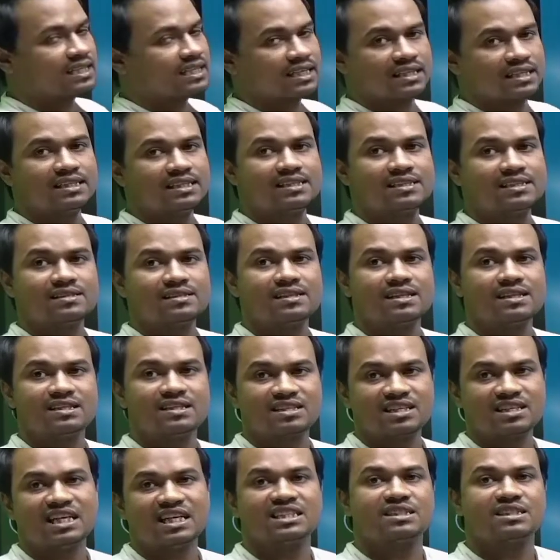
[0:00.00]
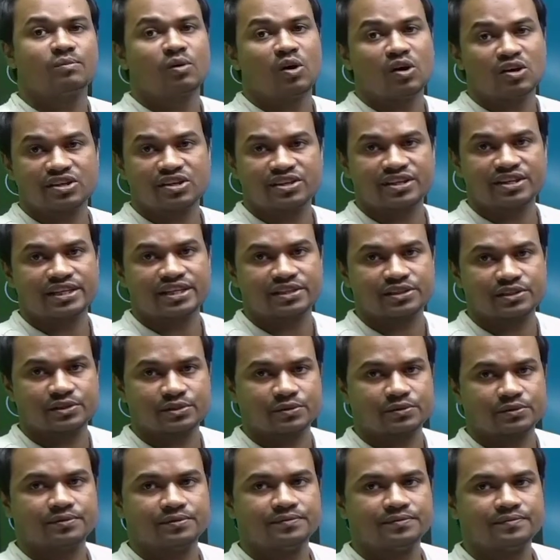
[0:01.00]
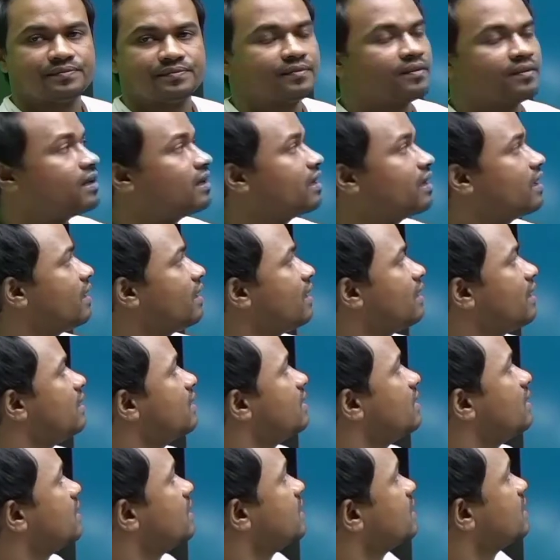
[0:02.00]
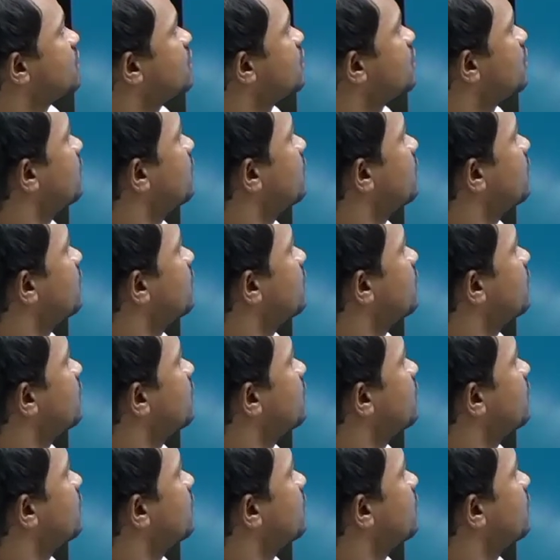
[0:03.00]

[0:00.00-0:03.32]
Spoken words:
This is the transboundary issue. So